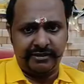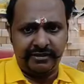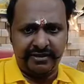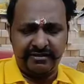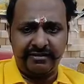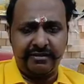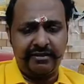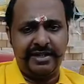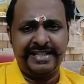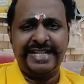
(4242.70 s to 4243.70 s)
It's,
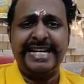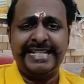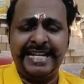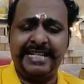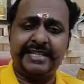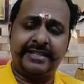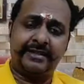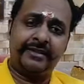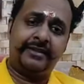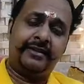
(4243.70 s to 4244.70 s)
it's senseless.
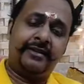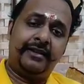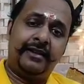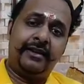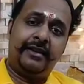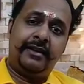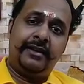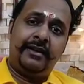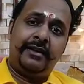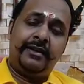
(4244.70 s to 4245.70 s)

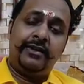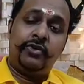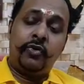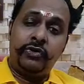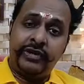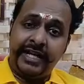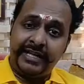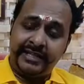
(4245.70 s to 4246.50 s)
Don't read